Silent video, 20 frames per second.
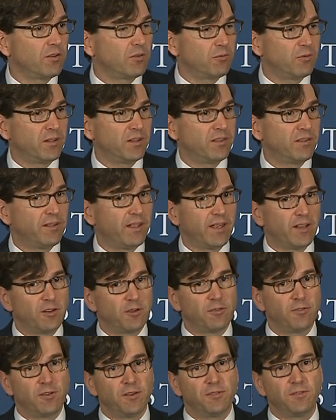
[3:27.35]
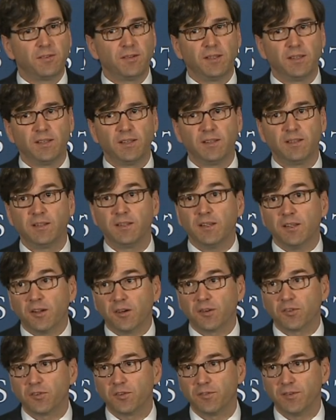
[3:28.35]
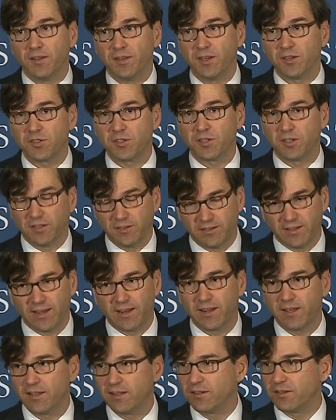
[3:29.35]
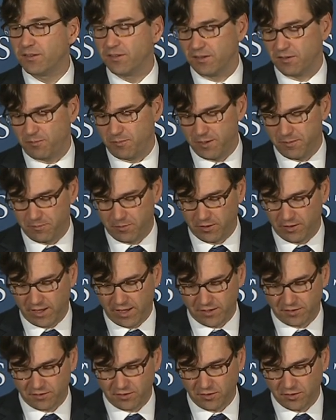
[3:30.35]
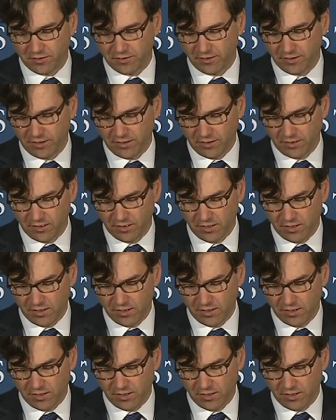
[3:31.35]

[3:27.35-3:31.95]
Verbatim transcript: with 10 or 15 years of additional data since people last looked at it.